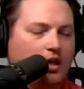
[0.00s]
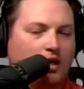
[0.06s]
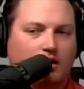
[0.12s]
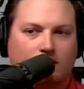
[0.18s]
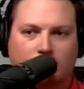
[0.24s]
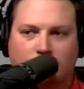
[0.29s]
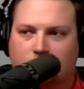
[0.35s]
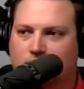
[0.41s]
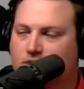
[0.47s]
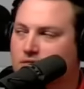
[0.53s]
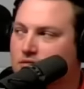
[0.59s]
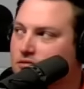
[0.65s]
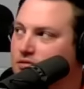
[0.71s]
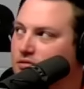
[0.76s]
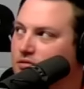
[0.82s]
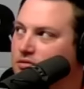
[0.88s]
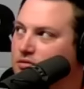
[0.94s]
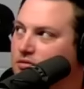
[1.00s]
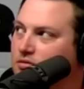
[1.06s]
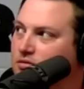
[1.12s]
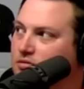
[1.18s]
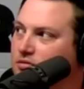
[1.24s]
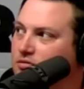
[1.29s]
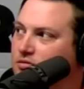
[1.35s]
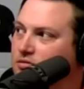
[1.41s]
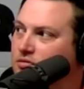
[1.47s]

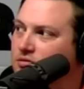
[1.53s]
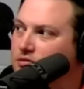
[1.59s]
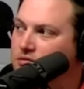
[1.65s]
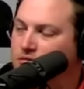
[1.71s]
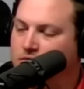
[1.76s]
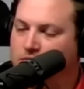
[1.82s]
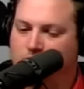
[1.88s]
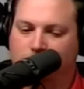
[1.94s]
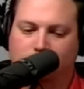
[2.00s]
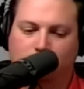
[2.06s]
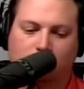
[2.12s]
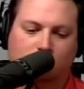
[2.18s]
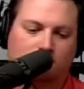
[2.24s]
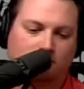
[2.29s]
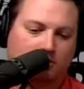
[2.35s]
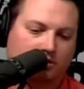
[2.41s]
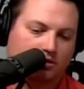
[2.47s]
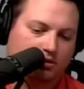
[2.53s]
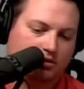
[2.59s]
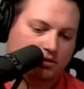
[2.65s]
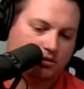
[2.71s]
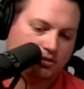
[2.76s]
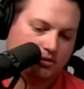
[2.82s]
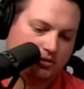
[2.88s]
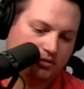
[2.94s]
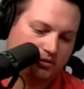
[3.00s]

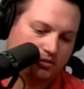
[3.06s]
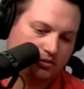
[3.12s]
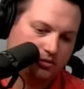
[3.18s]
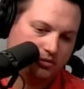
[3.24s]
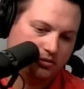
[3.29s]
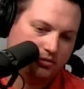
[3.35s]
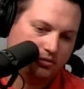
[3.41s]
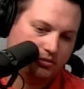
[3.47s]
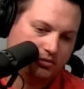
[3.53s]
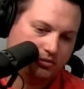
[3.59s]
The person shown says nothing.